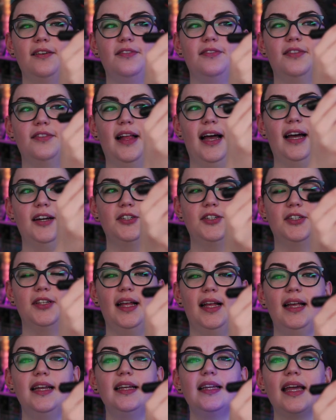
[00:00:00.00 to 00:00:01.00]

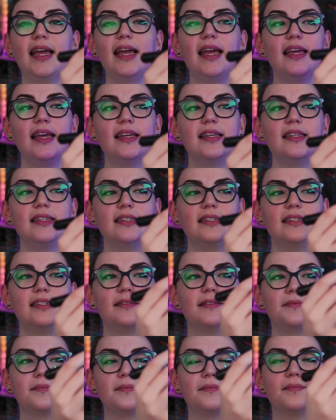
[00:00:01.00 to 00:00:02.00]
flashlight is.